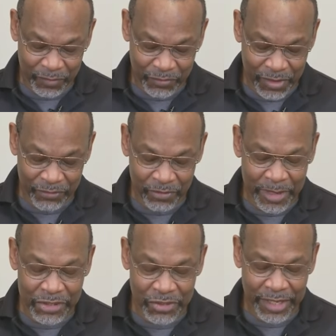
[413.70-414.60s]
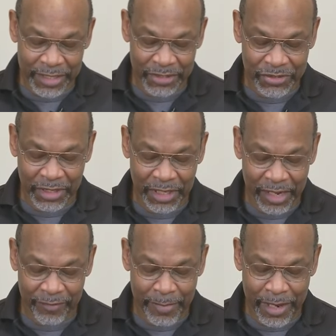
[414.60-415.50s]
transformation yet. There's still a lot
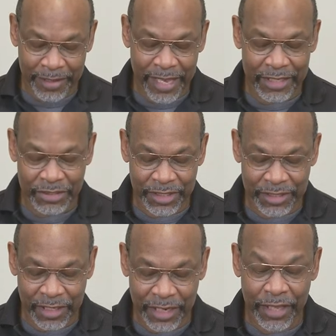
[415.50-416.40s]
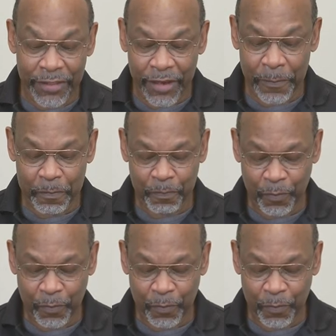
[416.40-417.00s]
of malic acid in there.